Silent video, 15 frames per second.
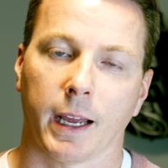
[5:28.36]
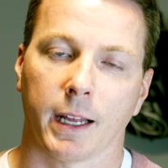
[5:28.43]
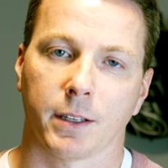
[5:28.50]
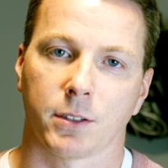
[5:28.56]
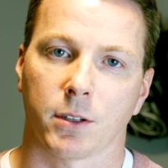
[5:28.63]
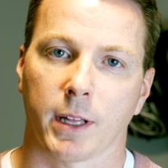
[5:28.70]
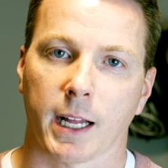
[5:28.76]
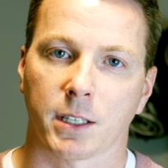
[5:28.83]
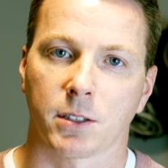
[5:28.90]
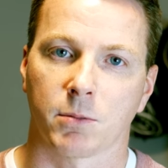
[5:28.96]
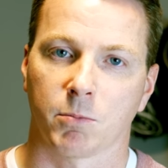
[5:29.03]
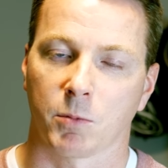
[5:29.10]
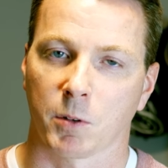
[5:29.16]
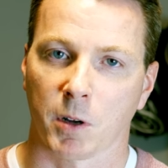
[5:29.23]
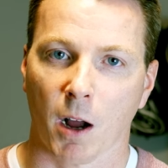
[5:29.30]
And so
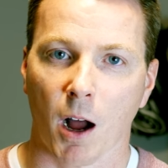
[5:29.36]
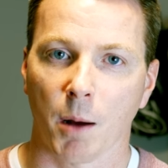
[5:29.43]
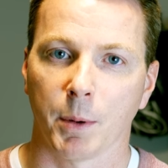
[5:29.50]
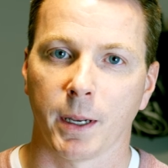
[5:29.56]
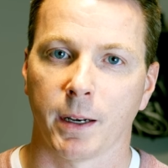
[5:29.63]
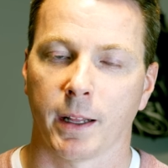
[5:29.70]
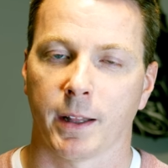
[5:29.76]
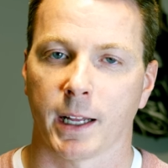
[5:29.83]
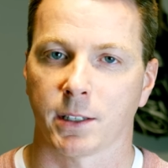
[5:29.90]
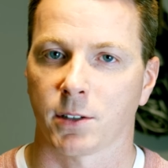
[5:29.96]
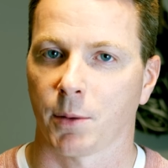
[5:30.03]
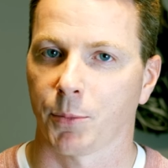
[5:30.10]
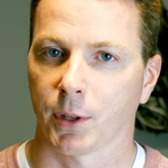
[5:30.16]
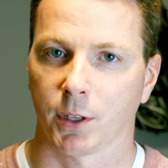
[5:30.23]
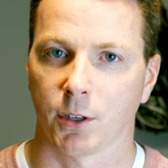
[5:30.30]
that's common, and that's
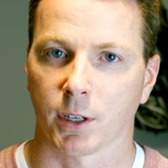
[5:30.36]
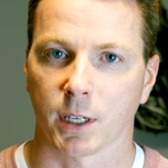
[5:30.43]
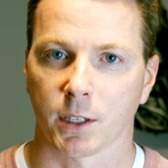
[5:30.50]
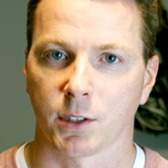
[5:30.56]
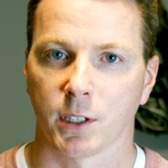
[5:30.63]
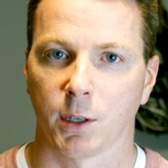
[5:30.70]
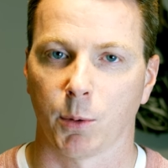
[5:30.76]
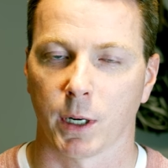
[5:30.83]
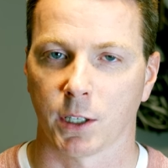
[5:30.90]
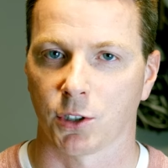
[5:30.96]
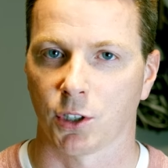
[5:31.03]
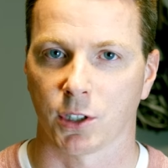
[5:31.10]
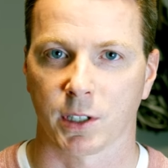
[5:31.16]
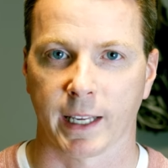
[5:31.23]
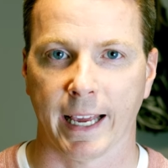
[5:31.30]
something that you're going to see when it
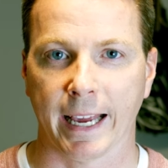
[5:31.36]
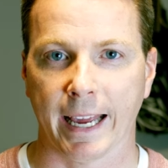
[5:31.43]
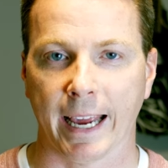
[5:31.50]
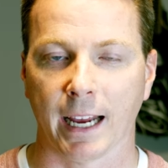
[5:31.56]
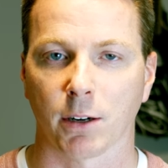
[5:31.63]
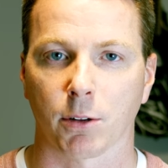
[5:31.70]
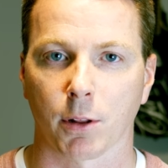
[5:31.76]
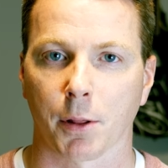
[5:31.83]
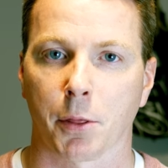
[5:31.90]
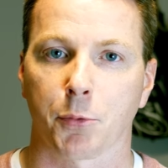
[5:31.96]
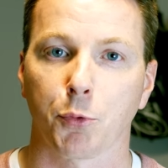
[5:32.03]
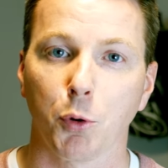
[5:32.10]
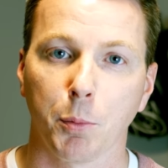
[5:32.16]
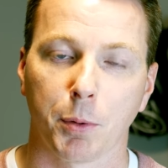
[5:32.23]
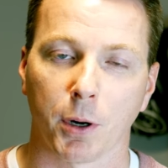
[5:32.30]
just can't handle the
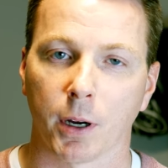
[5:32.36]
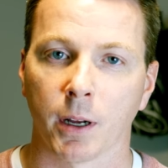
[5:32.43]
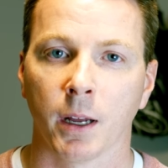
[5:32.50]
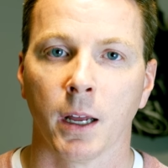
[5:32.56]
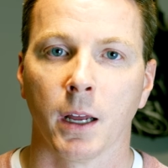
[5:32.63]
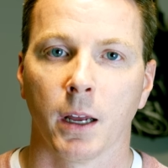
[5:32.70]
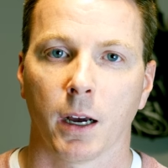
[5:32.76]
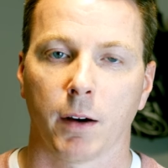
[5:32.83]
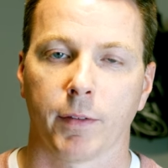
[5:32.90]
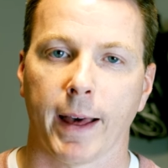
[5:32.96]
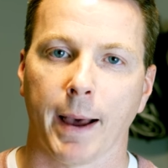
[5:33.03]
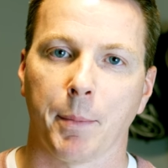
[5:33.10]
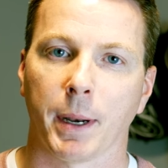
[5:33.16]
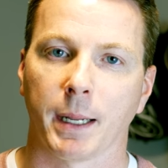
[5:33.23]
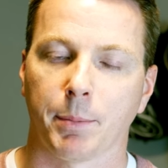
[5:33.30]
throughput of
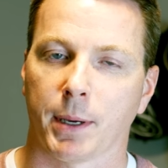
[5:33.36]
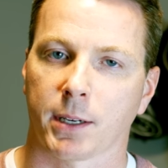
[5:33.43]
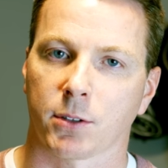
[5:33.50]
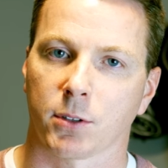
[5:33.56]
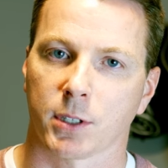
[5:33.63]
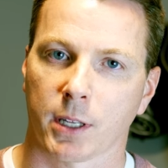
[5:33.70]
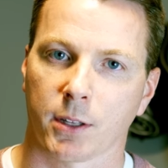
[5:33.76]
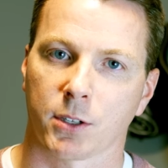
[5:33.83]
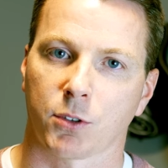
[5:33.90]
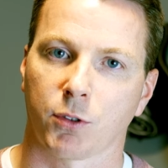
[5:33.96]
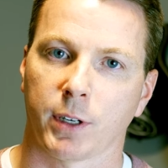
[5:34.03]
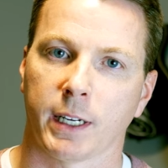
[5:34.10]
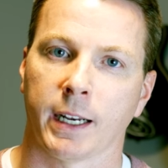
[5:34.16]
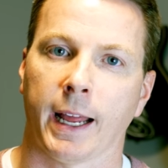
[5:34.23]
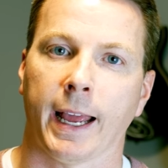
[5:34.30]
that many pixels on the
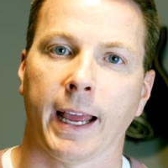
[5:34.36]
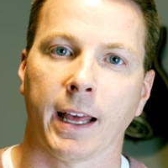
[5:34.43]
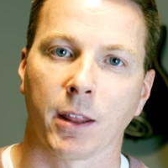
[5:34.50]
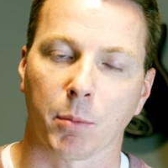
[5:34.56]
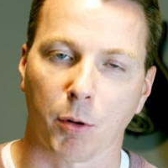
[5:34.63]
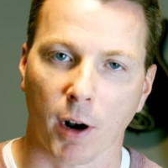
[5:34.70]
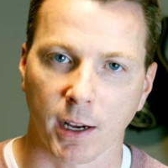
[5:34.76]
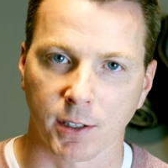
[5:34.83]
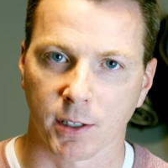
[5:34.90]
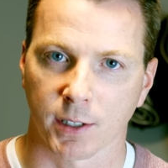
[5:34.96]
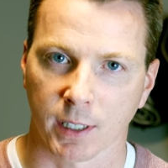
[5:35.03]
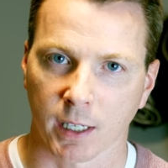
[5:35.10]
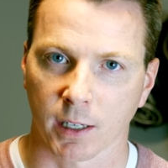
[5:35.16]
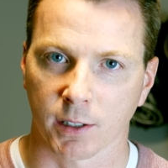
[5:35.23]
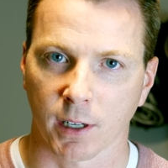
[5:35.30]
screen and the
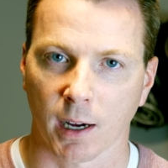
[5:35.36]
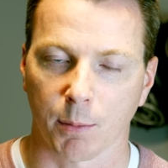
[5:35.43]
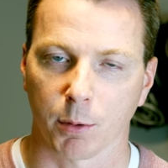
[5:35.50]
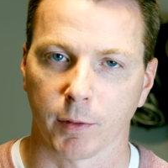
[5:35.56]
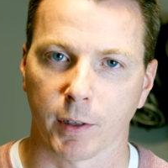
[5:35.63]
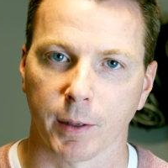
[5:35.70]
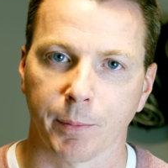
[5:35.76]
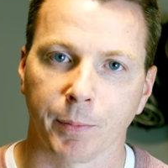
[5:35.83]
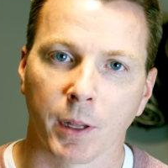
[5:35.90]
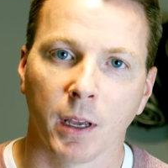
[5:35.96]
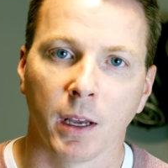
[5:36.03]
processing on top of it.